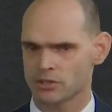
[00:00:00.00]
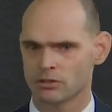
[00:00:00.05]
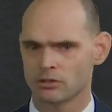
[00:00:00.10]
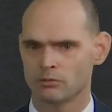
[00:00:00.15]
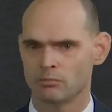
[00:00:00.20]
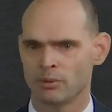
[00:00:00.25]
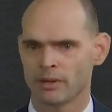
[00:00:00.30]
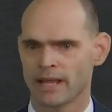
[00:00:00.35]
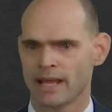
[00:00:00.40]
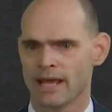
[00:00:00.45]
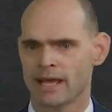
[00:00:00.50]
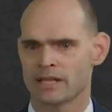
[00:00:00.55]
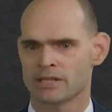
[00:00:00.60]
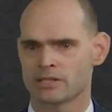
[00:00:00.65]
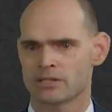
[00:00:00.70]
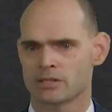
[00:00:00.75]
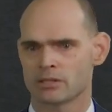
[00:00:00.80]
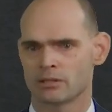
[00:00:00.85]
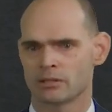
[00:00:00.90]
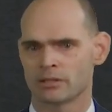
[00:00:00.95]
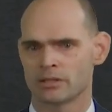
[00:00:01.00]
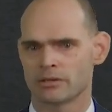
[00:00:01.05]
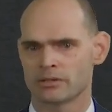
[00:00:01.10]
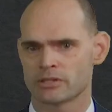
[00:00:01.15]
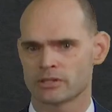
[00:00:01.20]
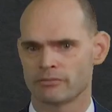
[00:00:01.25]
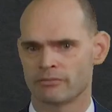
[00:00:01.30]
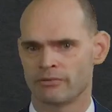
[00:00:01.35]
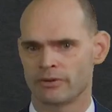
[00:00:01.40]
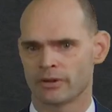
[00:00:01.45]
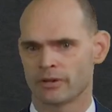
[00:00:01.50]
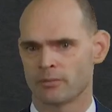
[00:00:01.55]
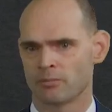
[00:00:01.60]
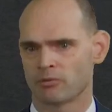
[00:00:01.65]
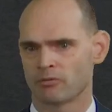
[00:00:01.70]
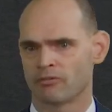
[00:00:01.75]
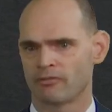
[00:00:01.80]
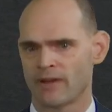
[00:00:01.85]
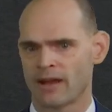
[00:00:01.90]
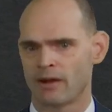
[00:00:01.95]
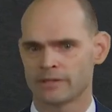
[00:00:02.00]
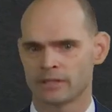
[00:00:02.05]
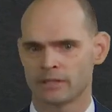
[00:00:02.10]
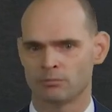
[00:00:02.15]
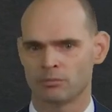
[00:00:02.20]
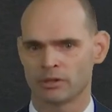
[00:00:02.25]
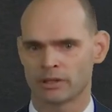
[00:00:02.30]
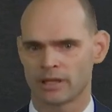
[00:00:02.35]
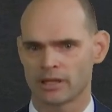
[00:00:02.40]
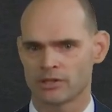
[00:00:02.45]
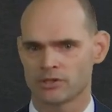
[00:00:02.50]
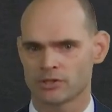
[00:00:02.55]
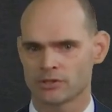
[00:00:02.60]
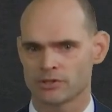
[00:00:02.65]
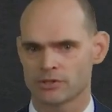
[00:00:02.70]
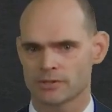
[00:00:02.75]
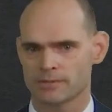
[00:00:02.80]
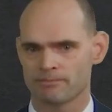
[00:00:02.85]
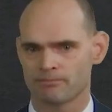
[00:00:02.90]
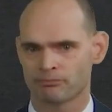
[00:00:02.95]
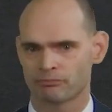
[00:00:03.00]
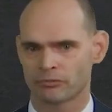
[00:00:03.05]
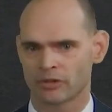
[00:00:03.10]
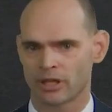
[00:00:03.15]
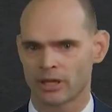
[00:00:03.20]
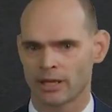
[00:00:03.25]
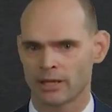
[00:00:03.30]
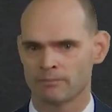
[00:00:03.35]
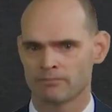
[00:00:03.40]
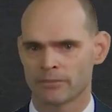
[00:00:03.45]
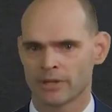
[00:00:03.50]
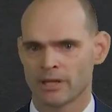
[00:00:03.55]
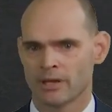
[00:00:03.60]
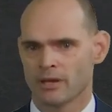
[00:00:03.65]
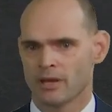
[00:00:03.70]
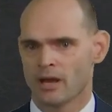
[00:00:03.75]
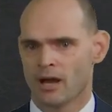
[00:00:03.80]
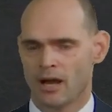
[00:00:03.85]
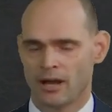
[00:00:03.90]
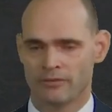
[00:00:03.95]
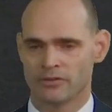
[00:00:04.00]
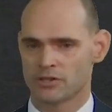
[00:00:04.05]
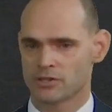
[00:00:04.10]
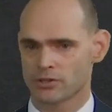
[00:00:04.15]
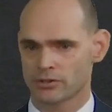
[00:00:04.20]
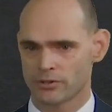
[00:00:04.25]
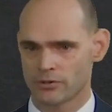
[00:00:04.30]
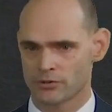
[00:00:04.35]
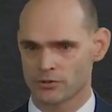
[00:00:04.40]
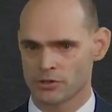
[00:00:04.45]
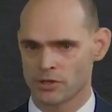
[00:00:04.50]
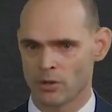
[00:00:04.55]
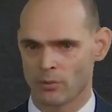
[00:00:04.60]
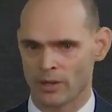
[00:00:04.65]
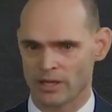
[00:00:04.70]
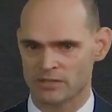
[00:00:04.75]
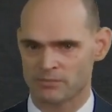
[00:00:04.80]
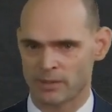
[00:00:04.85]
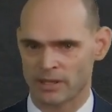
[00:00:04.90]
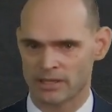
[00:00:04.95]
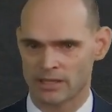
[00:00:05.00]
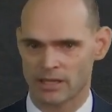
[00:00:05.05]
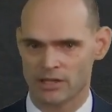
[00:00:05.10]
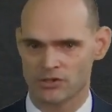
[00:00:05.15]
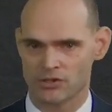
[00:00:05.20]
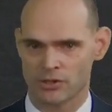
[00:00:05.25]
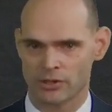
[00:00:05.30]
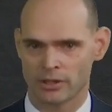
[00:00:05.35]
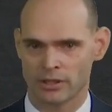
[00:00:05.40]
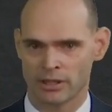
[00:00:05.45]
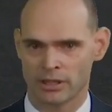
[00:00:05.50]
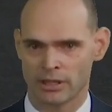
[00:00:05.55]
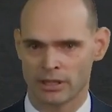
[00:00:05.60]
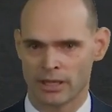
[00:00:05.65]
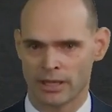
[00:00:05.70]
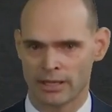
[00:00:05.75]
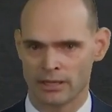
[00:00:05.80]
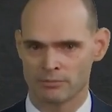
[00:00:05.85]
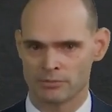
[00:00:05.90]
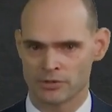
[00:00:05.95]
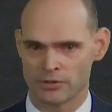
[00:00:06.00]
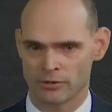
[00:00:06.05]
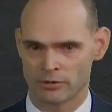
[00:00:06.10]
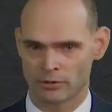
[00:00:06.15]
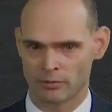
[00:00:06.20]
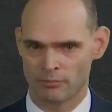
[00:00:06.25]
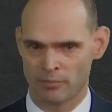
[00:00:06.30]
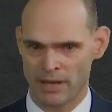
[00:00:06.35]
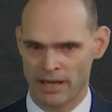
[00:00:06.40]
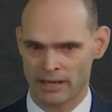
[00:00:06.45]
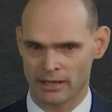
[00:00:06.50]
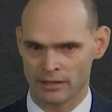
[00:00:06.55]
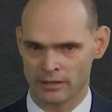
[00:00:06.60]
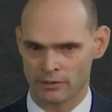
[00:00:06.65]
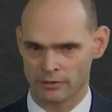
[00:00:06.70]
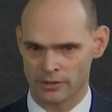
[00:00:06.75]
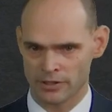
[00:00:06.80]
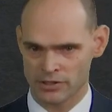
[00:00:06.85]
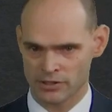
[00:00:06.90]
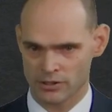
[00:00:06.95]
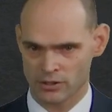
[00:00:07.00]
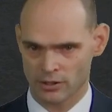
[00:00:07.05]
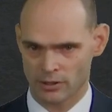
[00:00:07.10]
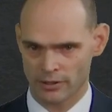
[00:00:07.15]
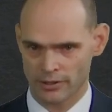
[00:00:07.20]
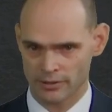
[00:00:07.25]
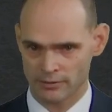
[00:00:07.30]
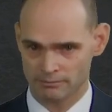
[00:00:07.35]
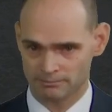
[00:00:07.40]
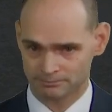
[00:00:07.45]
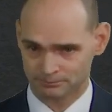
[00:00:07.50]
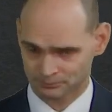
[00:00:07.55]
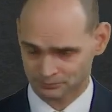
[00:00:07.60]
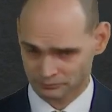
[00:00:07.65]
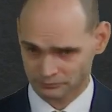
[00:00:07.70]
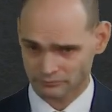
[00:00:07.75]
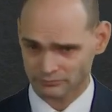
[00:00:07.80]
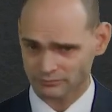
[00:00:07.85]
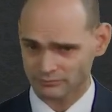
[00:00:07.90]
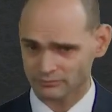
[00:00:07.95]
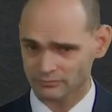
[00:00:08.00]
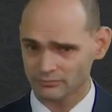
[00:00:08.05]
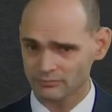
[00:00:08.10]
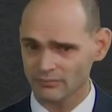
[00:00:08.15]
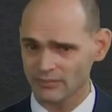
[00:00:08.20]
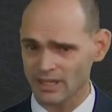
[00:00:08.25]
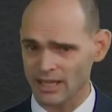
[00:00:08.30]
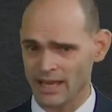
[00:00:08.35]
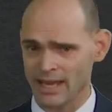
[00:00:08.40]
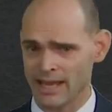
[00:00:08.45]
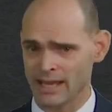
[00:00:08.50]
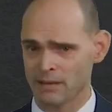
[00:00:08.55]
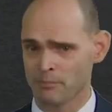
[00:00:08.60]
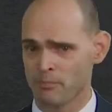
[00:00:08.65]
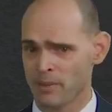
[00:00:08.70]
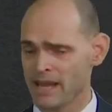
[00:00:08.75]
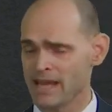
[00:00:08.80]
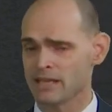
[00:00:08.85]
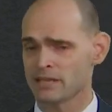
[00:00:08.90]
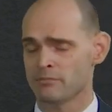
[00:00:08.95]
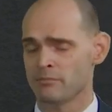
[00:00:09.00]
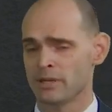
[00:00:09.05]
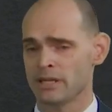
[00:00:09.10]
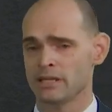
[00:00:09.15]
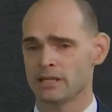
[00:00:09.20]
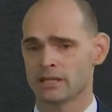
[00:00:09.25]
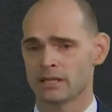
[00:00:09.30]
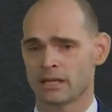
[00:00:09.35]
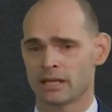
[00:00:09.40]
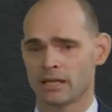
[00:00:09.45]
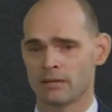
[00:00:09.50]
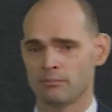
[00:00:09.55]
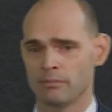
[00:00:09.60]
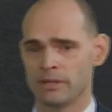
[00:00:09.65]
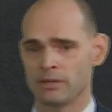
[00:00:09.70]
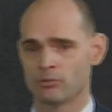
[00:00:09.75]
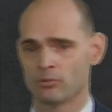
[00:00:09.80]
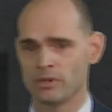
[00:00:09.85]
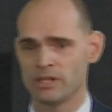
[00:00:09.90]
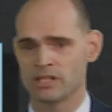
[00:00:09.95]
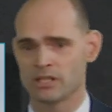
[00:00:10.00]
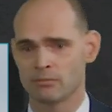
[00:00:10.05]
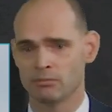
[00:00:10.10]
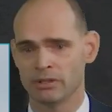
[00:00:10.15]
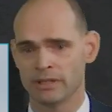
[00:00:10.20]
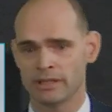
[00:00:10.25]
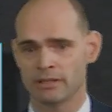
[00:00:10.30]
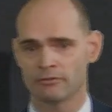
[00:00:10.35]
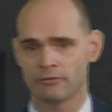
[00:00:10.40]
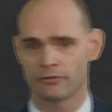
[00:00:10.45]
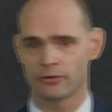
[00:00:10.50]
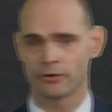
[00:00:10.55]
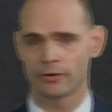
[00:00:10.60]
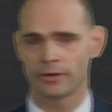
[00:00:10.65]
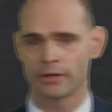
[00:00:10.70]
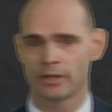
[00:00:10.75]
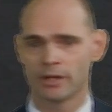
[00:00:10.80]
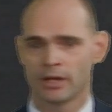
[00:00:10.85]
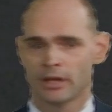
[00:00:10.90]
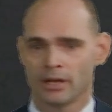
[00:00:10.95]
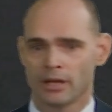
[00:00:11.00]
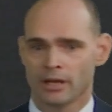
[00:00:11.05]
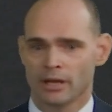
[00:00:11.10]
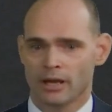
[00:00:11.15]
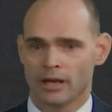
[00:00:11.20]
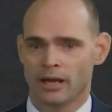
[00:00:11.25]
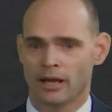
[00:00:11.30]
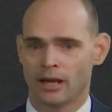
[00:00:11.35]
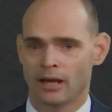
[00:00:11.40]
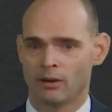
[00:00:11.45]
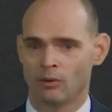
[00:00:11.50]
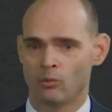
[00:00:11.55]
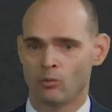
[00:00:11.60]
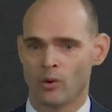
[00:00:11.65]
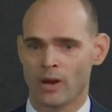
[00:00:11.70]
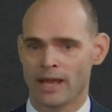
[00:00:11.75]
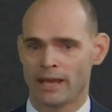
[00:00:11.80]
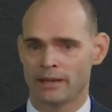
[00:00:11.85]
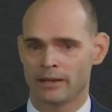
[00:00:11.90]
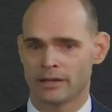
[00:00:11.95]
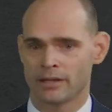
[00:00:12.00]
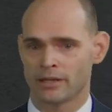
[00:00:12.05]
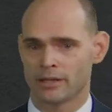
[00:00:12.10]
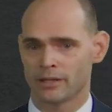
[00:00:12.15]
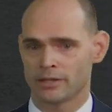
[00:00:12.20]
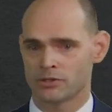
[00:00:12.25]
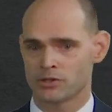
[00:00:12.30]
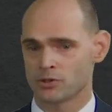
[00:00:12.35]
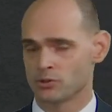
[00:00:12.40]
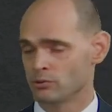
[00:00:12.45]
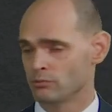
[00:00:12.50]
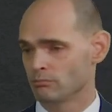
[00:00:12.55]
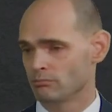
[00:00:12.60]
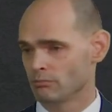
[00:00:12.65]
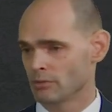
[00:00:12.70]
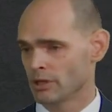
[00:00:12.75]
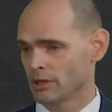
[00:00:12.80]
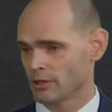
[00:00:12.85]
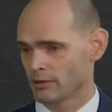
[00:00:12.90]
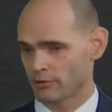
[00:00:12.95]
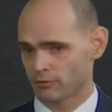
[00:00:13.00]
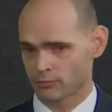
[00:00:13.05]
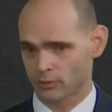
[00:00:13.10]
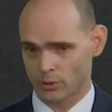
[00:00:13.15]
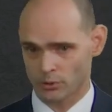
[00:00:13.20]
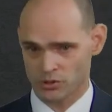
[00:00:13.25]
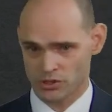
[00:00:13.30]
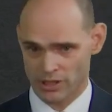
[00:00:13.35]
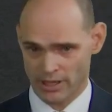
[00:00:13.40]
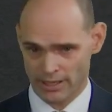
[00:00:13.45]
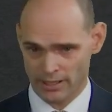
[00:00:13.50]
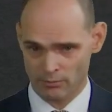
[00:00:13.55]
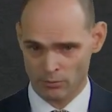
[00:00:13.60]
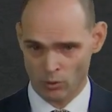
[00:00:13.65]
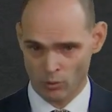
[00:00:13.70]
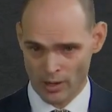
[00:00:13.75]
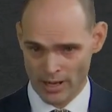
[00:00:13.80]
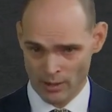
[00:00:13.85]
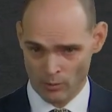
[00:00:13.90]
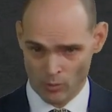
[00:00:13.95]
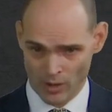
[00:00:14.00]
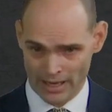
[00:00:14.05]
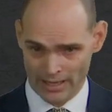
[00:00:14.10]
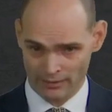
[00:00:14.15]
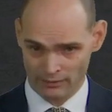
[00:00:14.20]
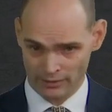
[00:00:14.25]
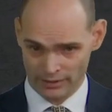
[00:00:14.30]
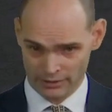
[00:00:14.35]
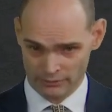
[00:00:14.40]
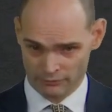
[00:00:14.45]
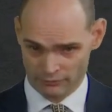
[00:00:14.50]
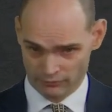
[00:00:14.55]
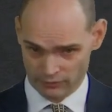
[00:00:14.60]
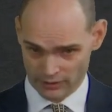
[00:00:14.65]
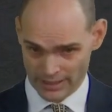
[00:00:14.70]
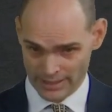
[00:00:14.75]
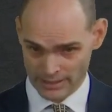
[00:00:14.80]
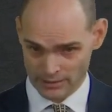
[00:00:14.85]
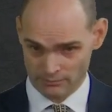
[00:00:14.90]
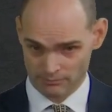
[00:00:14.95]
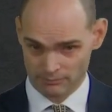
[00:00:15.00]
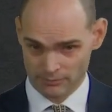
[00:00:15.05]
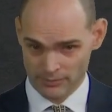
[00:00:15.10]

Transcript: but has some very profound implications. Okay? Obviously, there's no expectation in items that are abandoned or discarded. And abandonment can be reasonably inferred when a student throws an item away while in flight